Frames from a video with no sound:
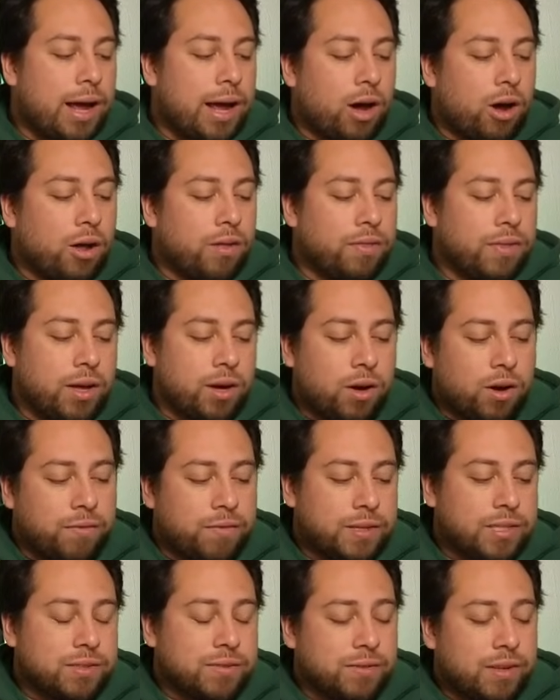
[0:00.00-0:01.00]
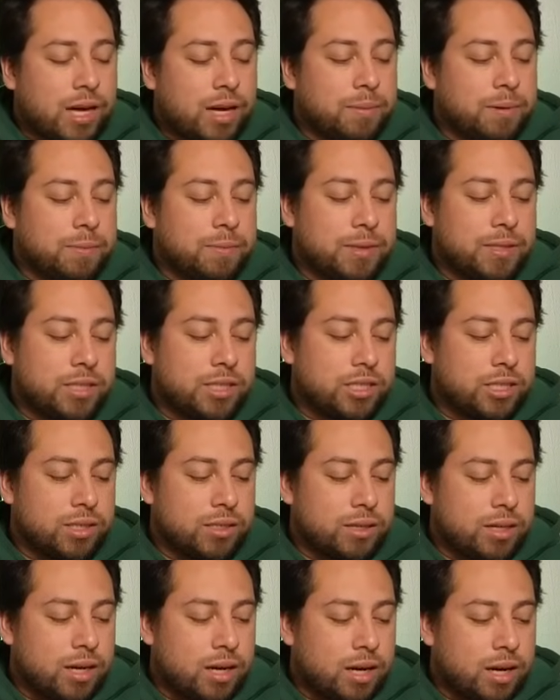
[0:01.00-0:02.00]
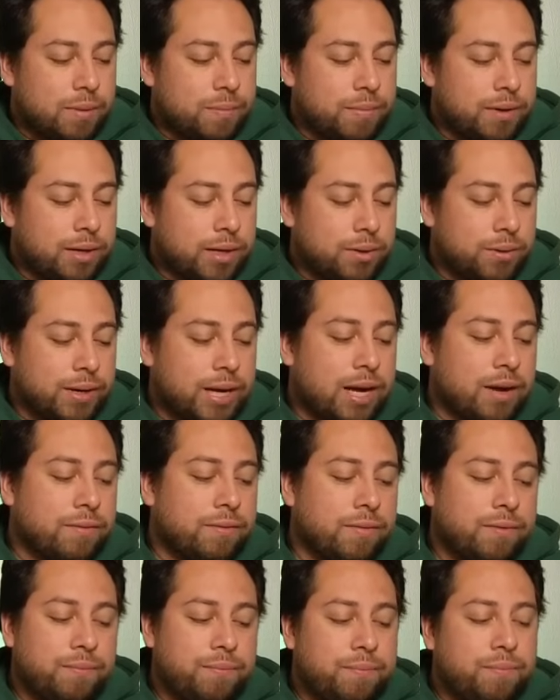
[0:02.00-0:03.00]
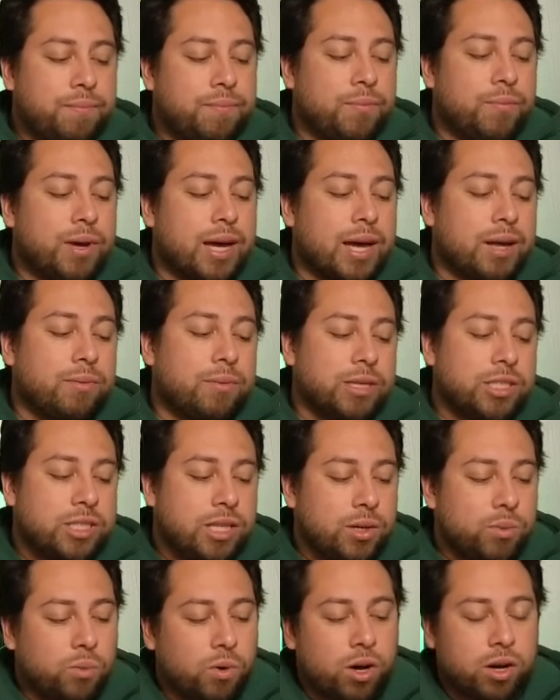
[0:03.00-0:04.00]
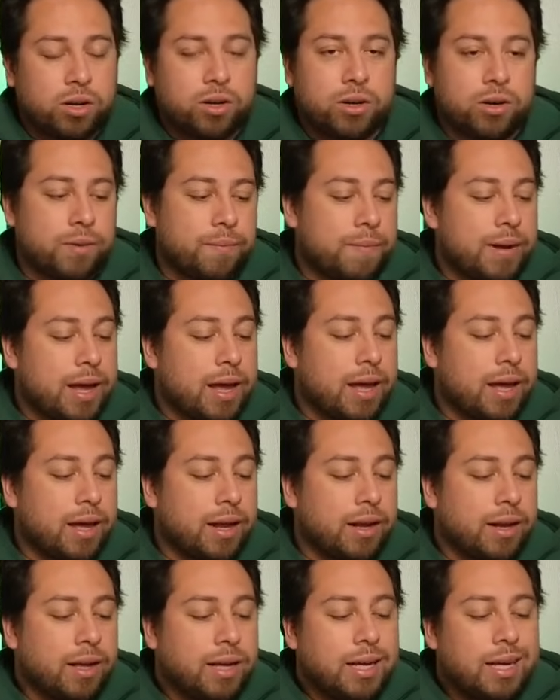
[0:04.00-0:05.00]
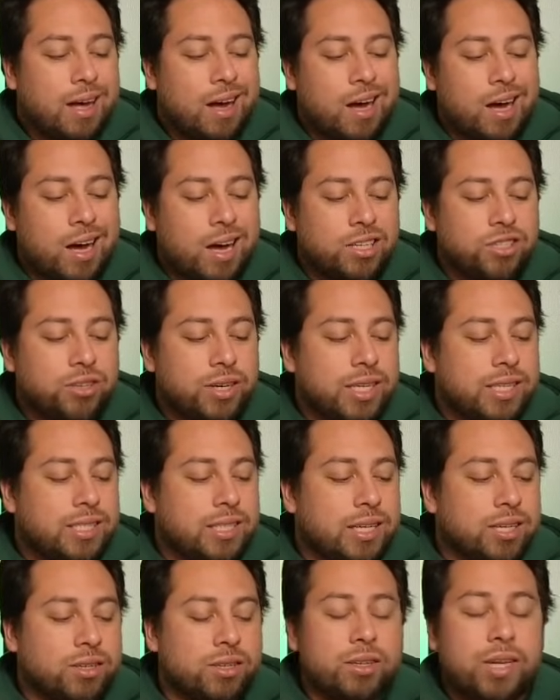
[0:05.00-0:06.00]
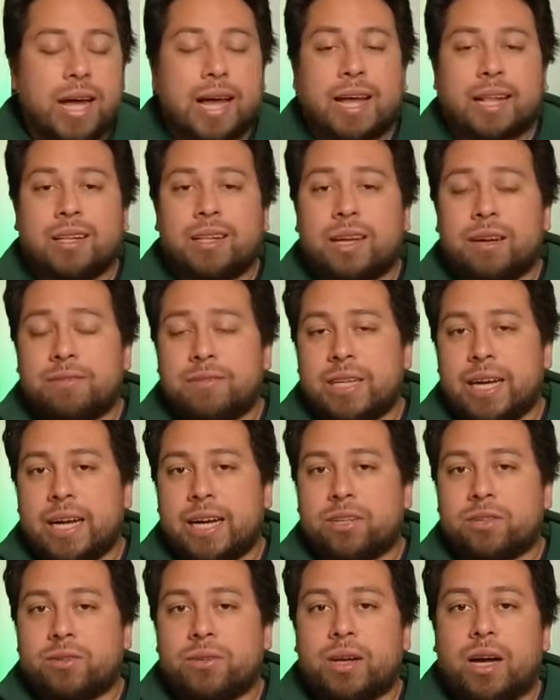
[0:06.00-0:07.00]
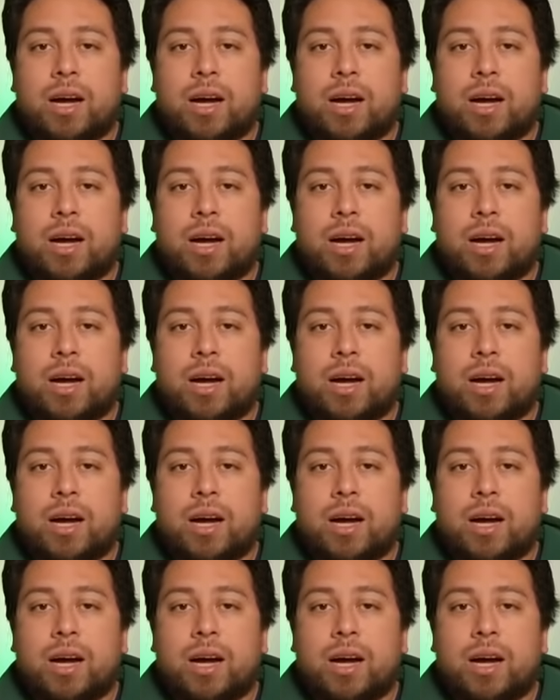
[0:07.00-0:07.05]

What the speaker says: on the offensive lineman position, here we had Rashid Walker and Andre Dillard at left tackle.